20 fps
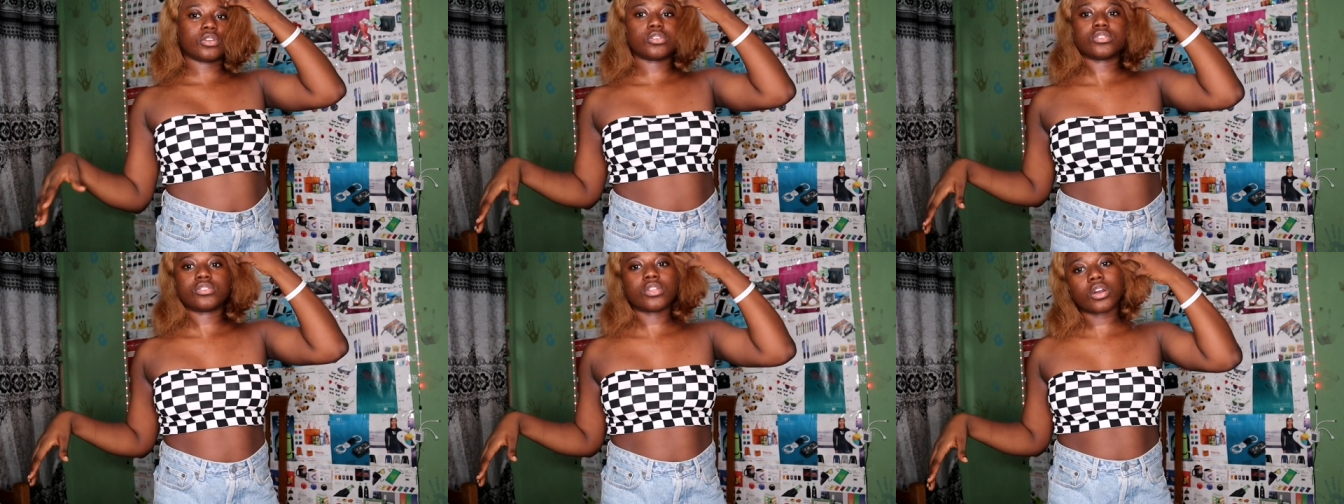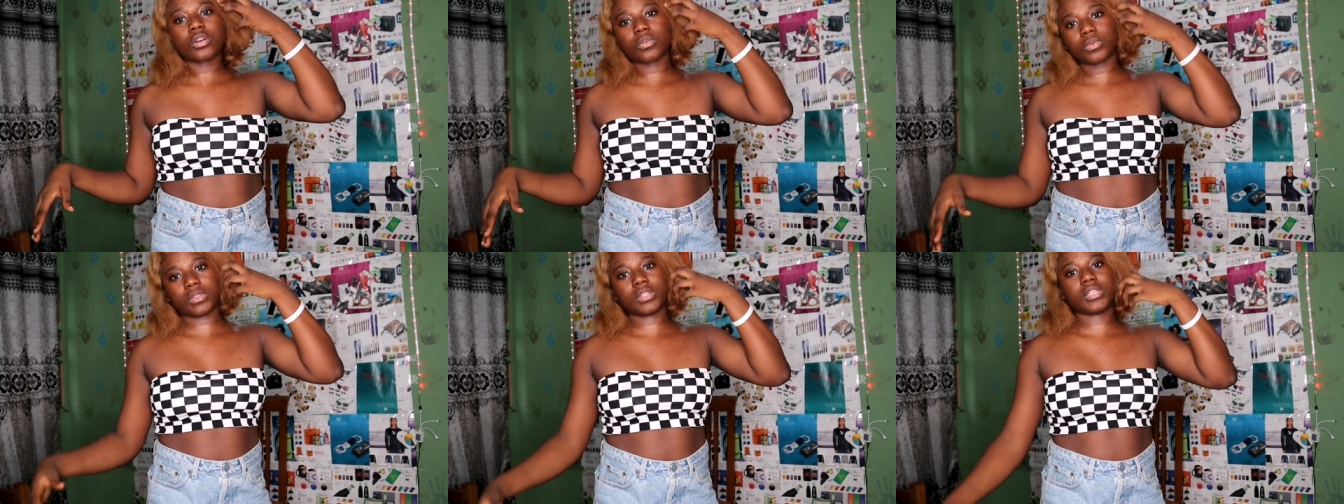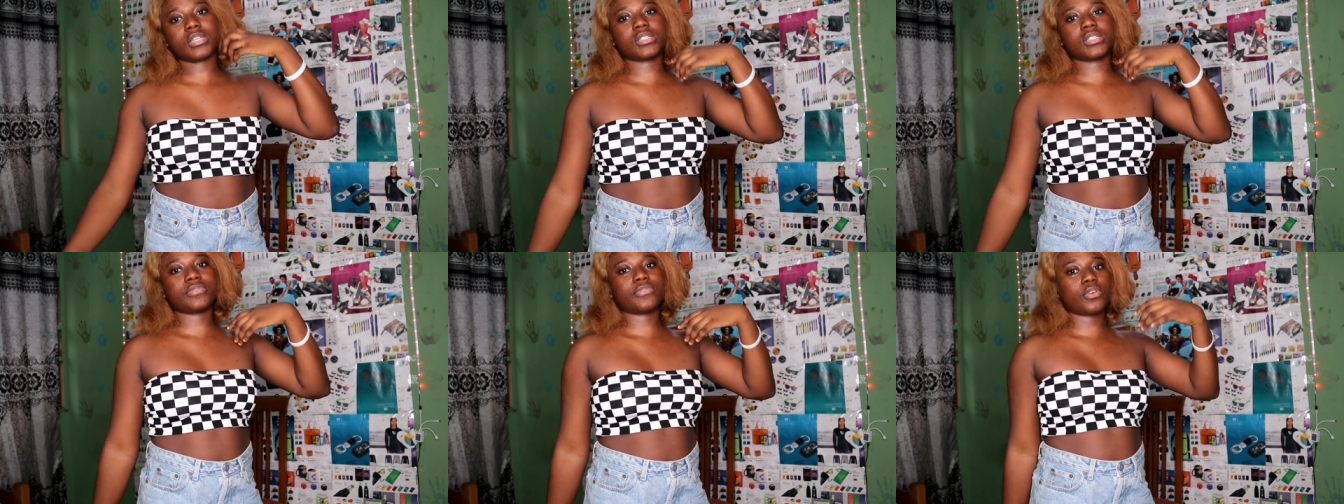you're stuck with
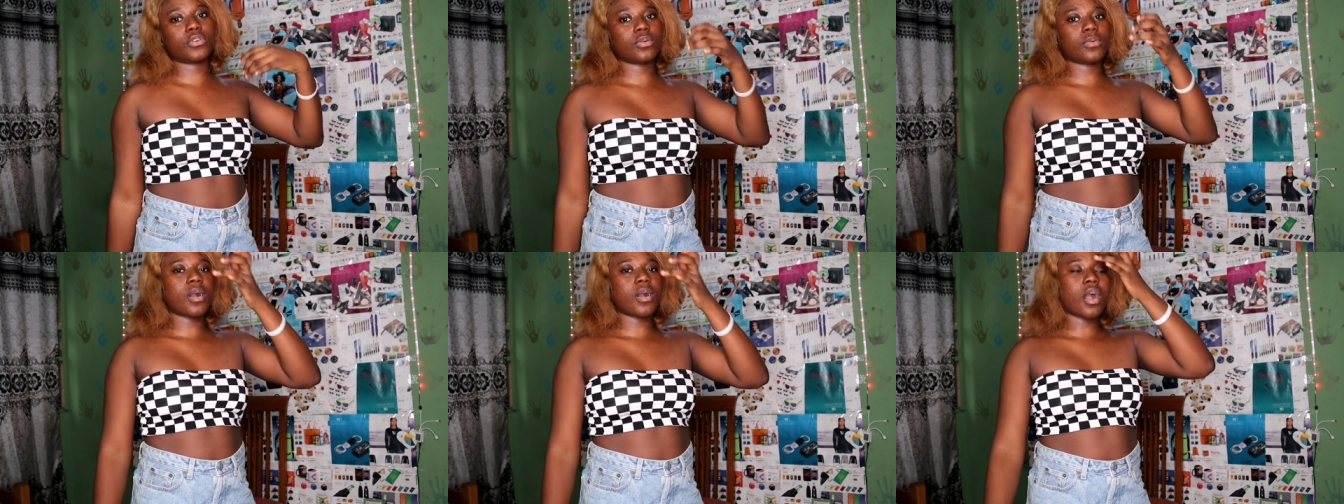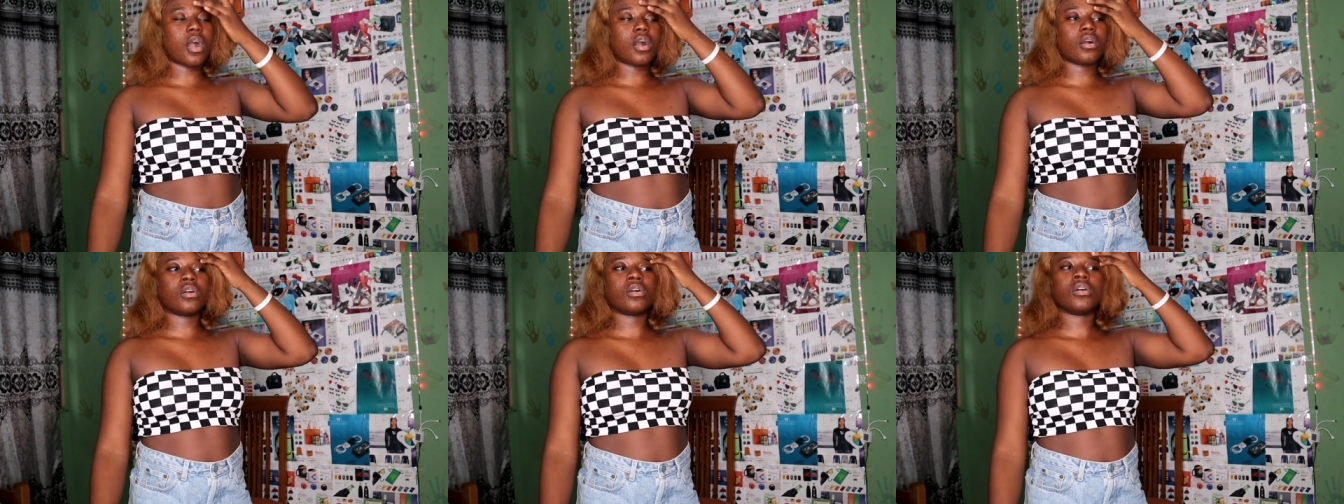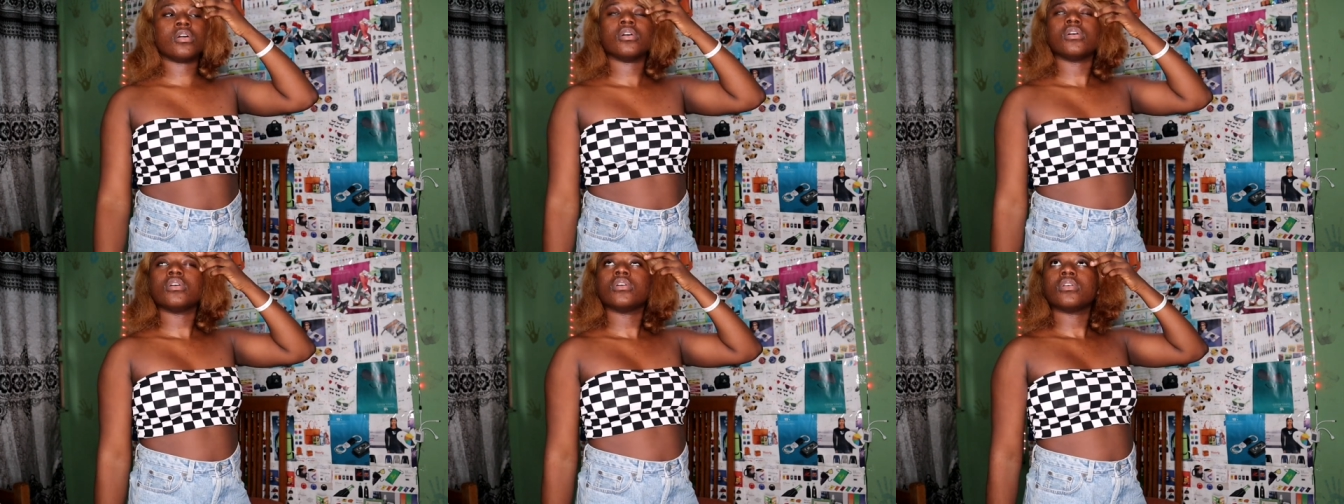this for a while
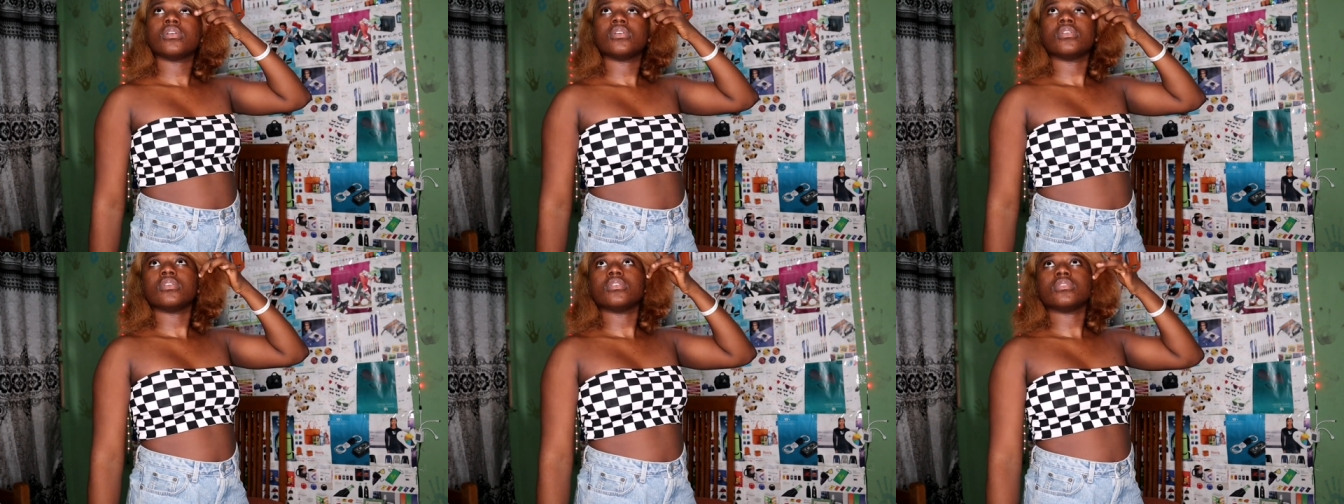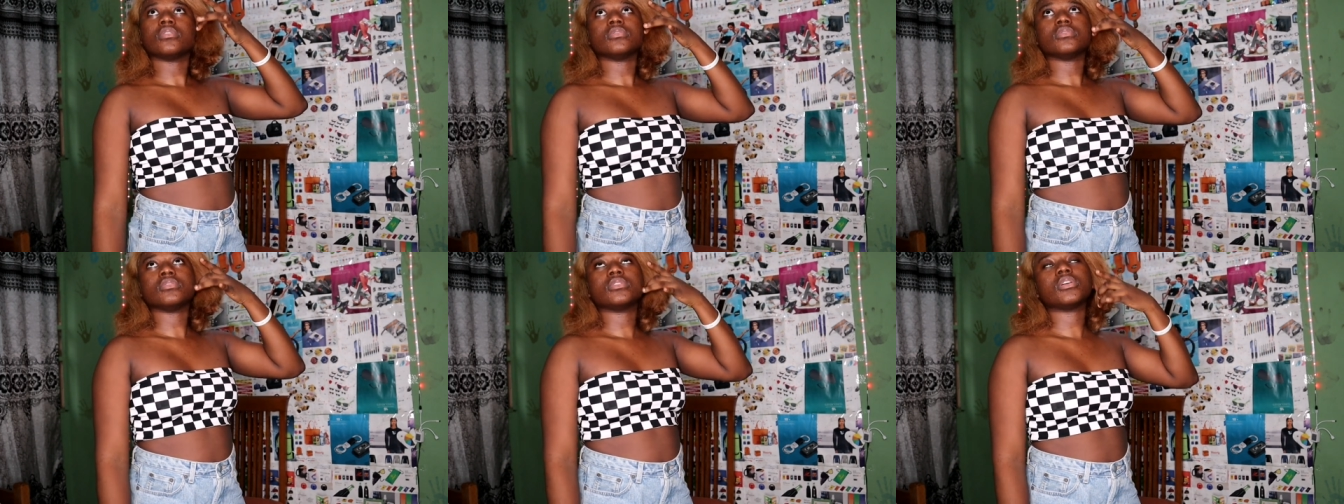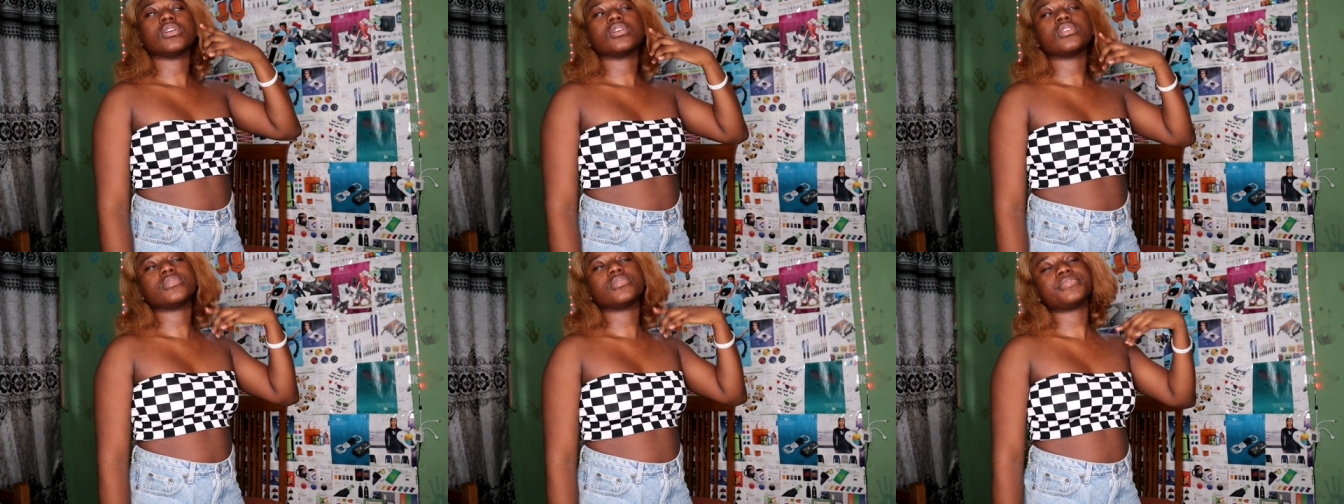
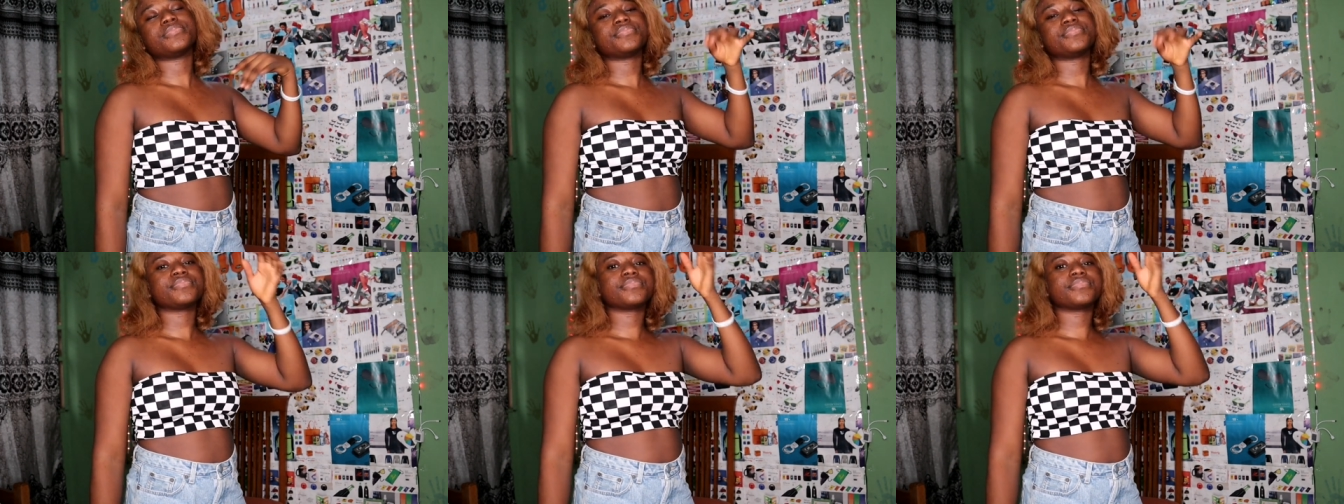until